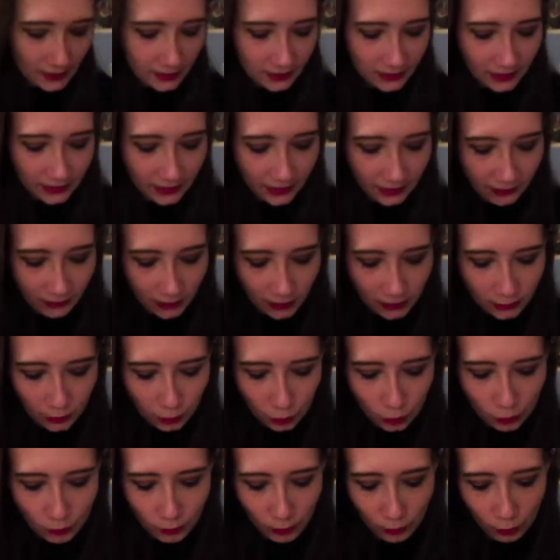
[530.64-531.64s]
is the de
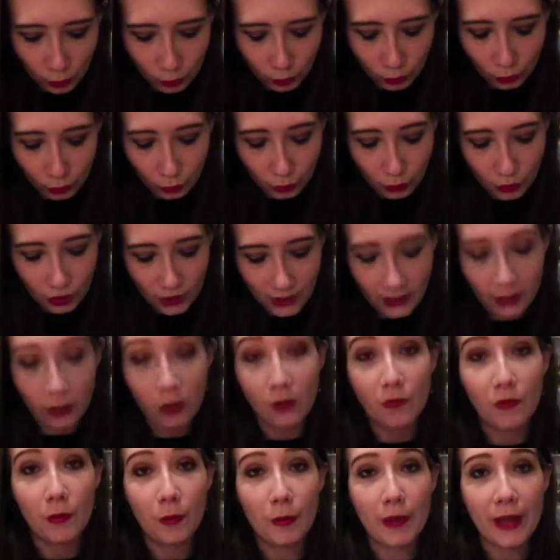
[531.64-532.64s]
Luxe Mono Rouge that I
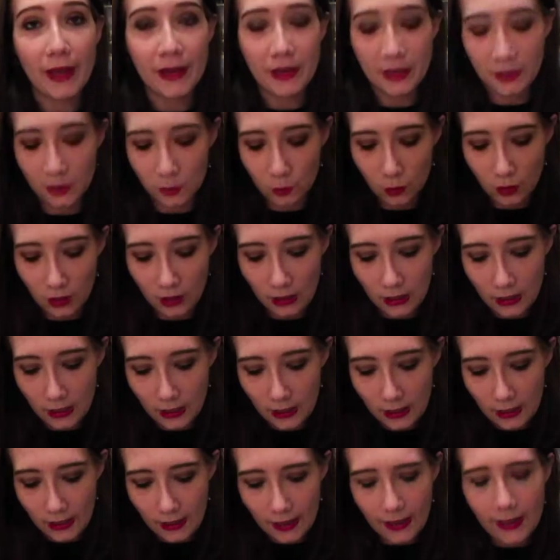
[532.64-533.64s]
got from Candy as well.
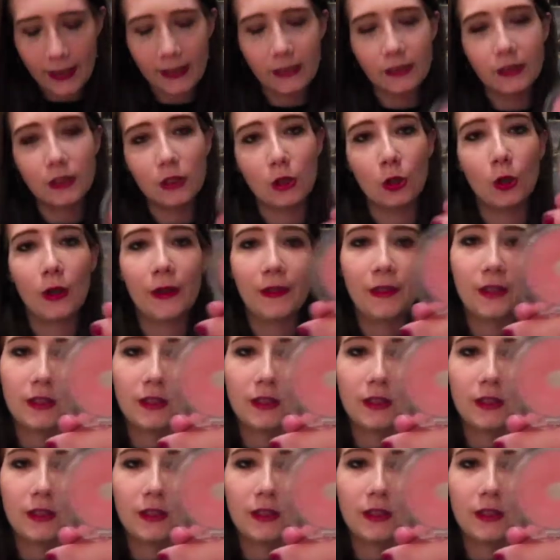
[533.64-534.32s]
And look at